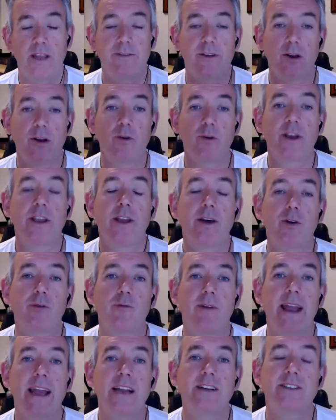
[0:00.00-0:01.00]
If you're looking at a
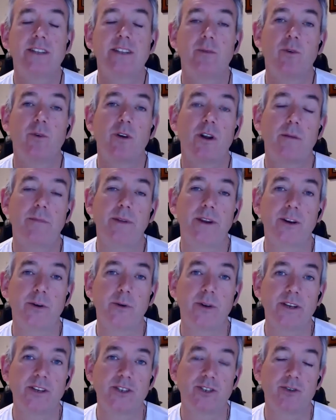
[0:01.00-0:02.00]
ranch, then what I'd be
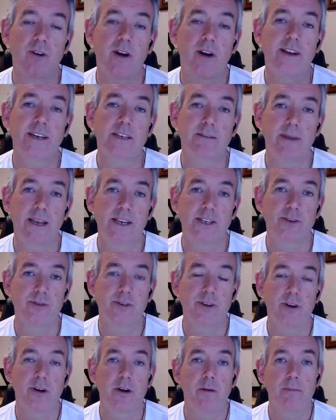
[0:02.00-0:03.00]
doing is trying to make sure
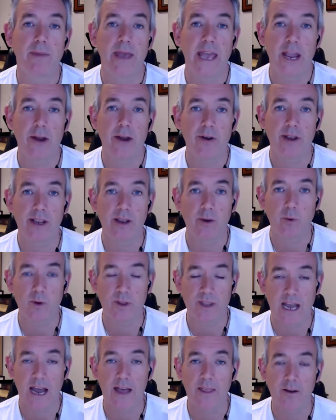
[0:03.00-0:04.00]
you're comparing
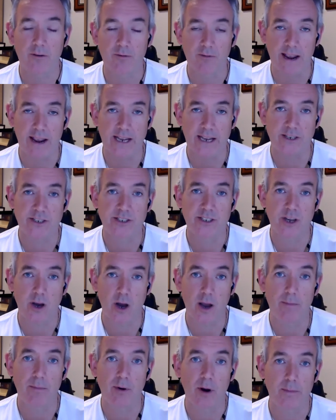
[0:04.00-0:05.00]
with other ranch
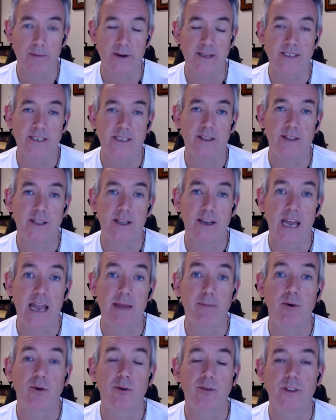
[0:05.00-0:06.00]
type properties in the
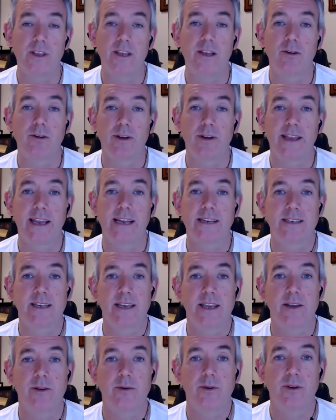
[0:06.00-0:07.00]
neighbourhood that you're looking at to
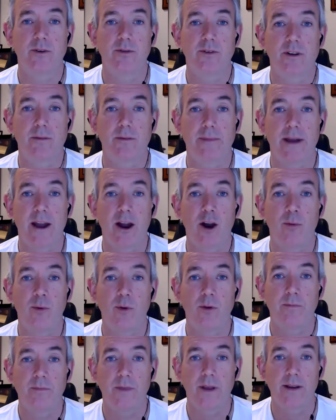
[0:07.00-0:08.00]
get you a good
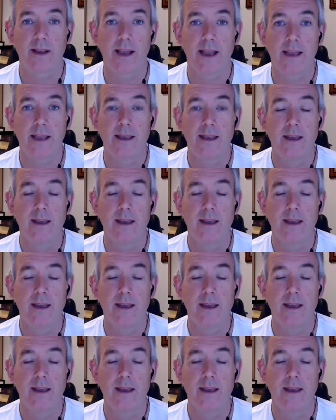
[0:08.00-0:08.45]
comparable. Okay.